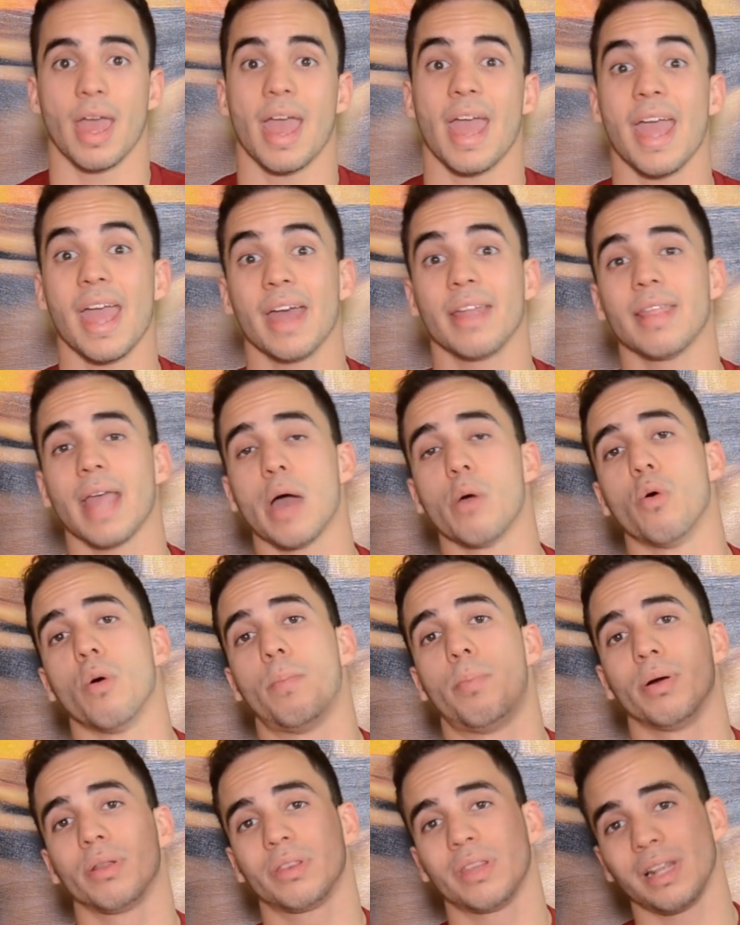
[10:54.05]
And I will
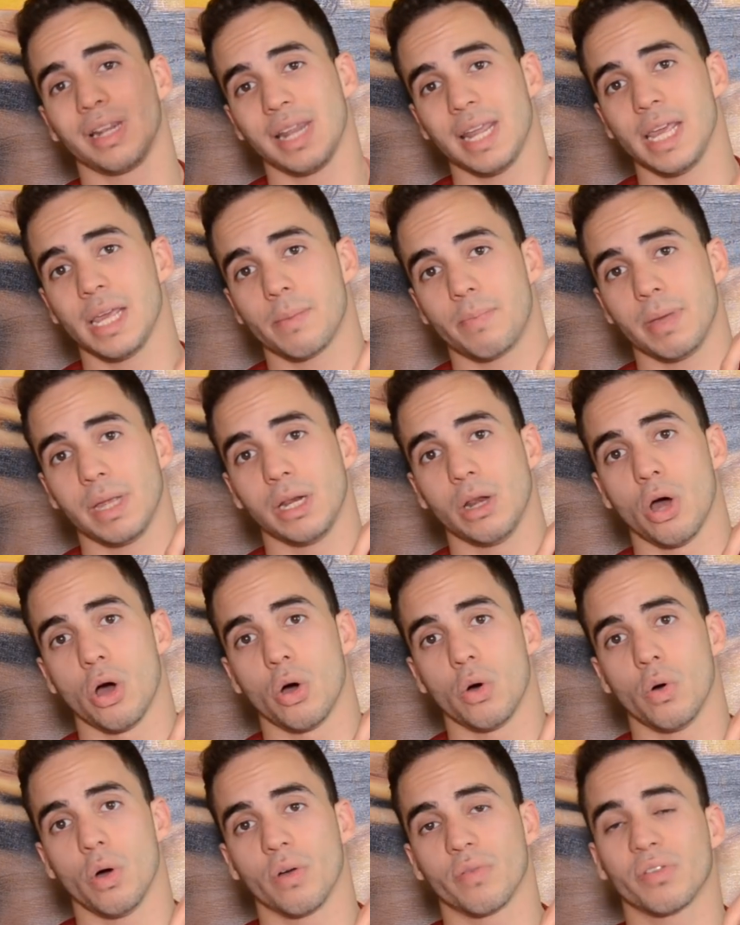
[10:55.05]
put the link
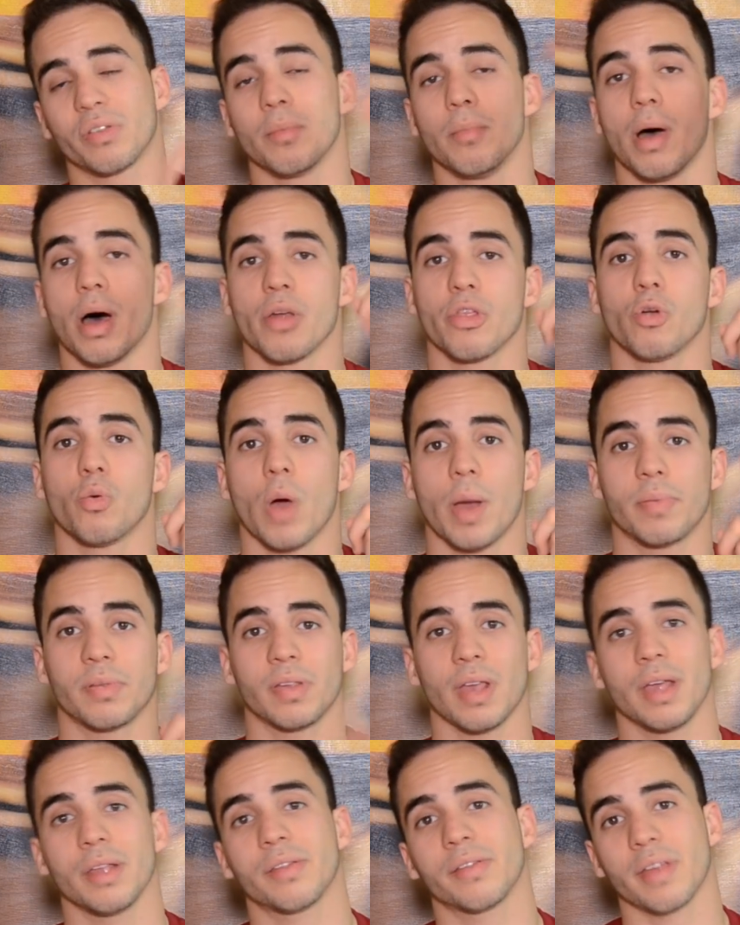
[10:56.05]
below of some other
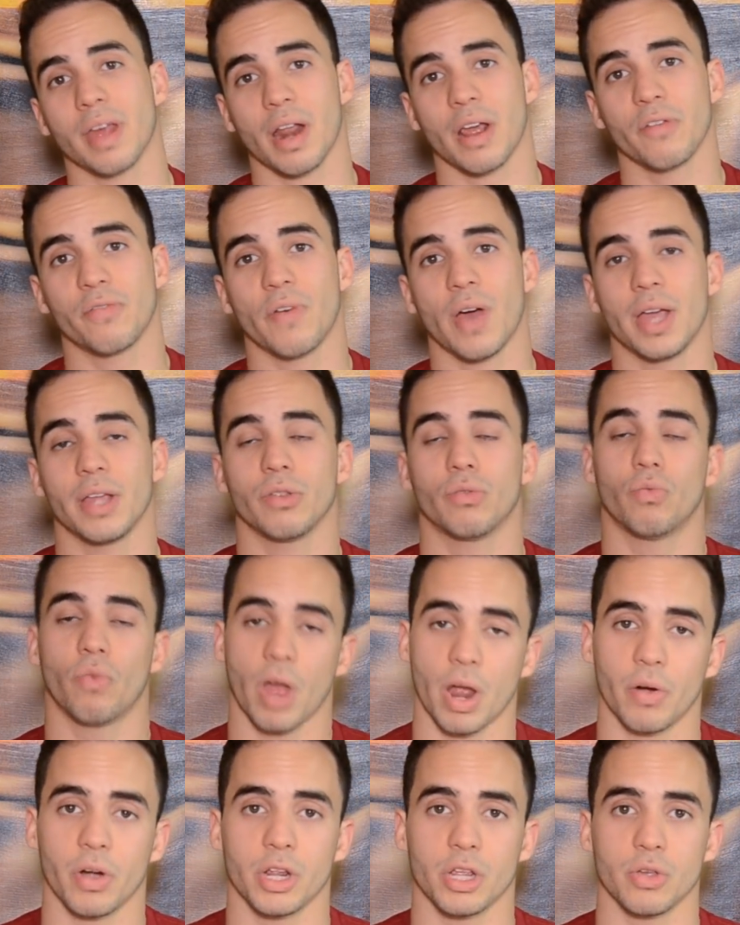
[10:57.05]
websites that I find
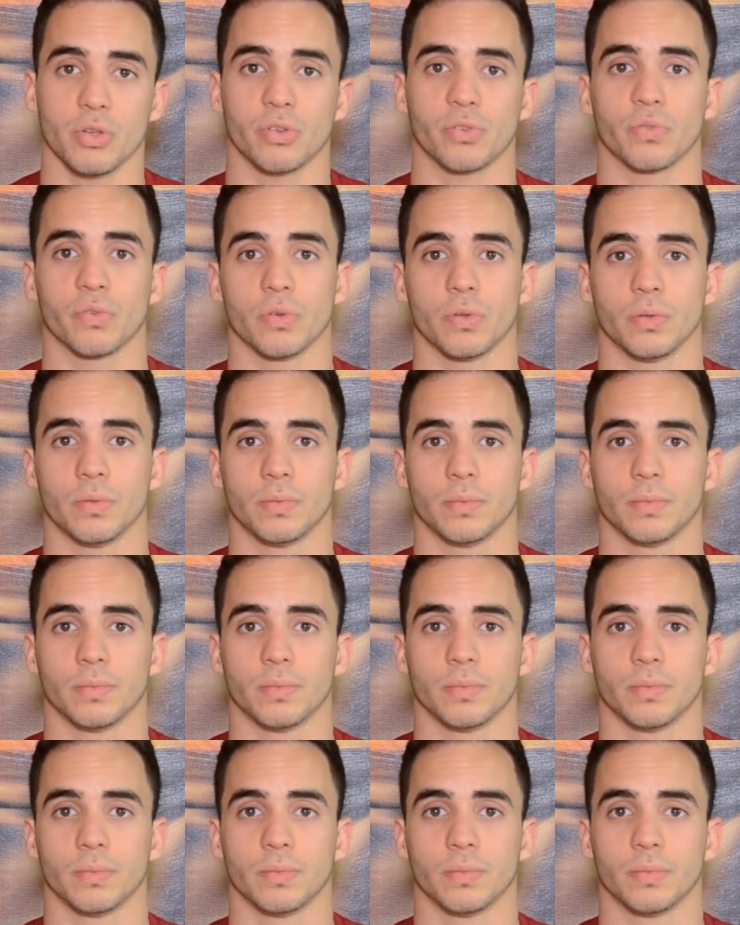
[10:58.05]
very useful.